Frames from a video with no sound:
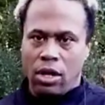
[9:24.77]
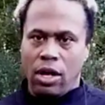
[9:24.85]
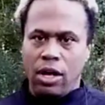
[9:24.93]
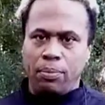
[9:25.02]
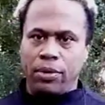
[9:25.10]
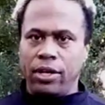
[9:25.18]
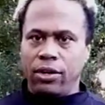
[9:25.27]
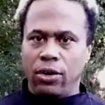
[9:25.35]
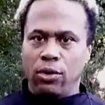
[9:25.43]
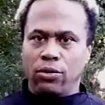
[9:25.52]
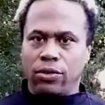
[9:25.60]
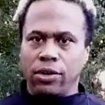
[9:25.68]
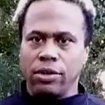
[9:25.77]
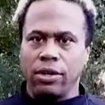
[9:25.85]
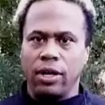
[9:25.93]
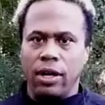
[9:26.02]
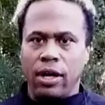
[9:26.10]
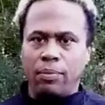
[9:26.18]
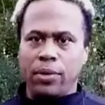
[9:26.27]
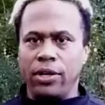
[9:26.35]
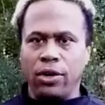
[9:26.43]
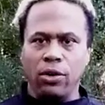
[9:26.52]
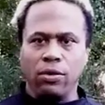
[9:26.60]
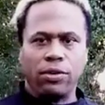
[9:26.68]
Up and over, up
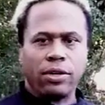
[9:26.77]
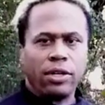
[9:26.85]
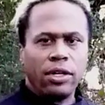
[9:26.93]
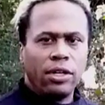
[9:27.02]
and over,